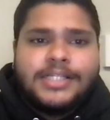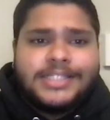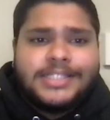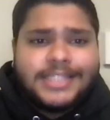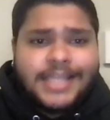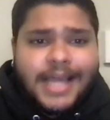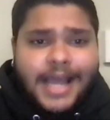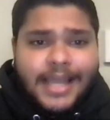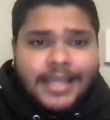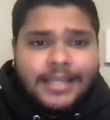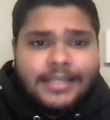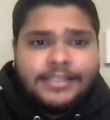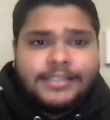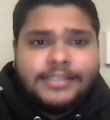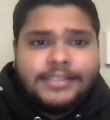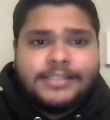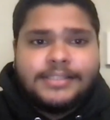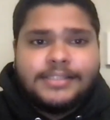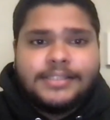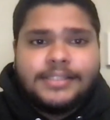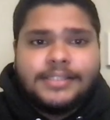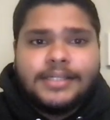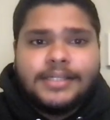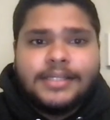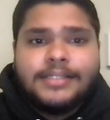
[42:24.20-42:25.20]

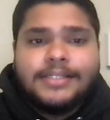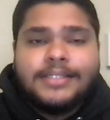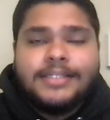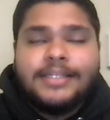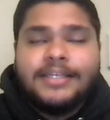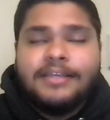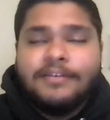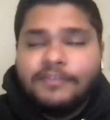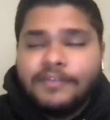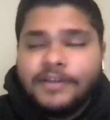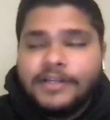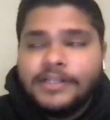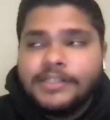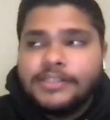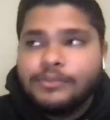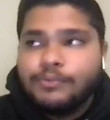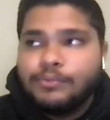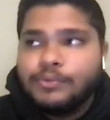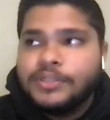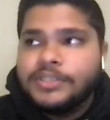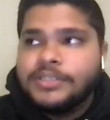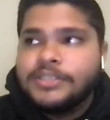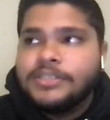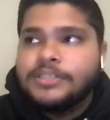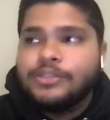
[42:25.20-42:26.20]
Titans defense
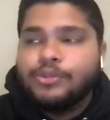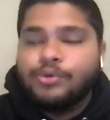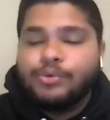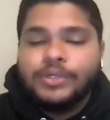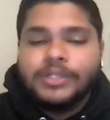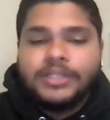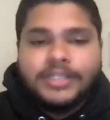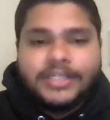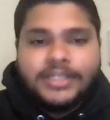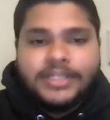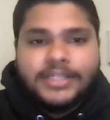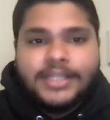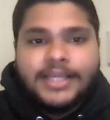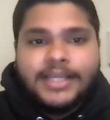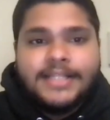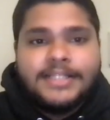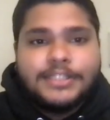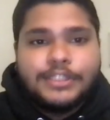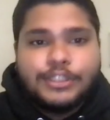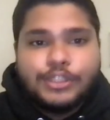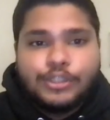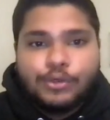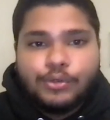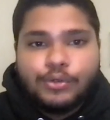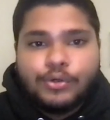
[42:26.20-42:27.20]
was so elite; they
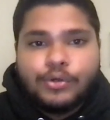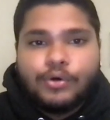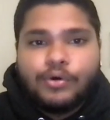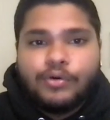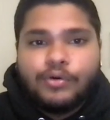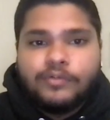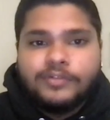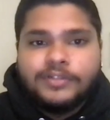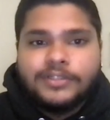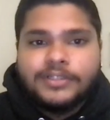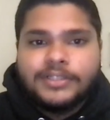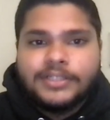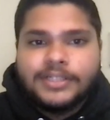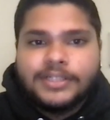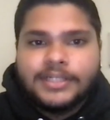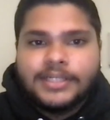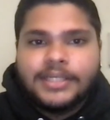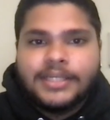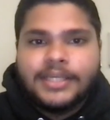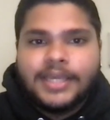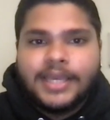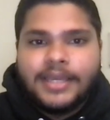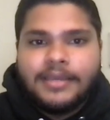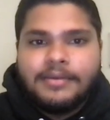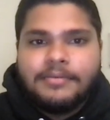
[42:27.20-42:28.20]
took over the
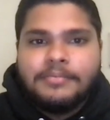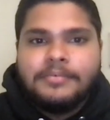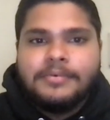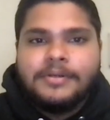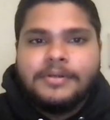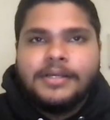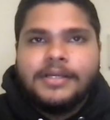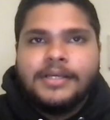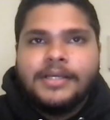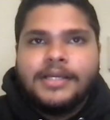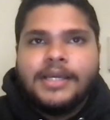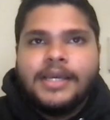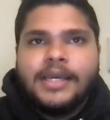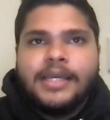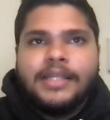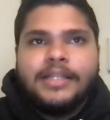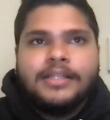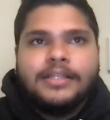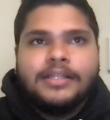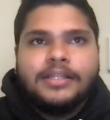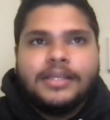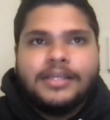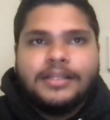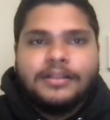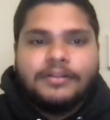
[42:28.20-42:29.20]
game
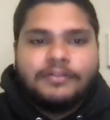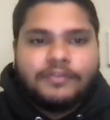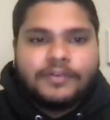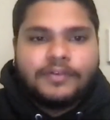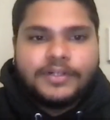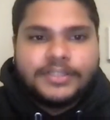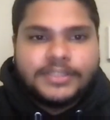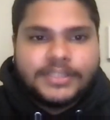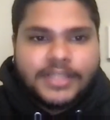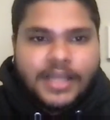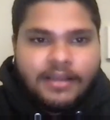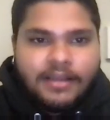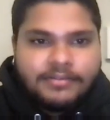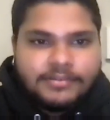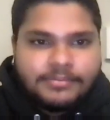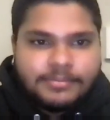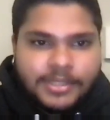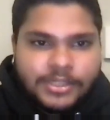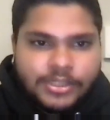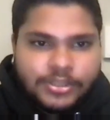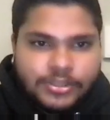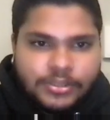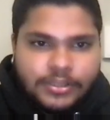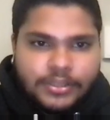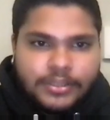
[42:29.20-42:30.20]
in in the first half,
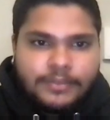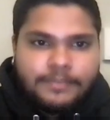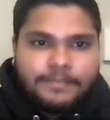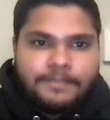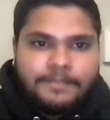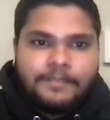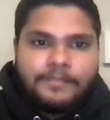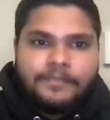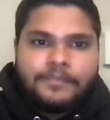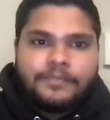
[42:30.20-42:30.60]
especially.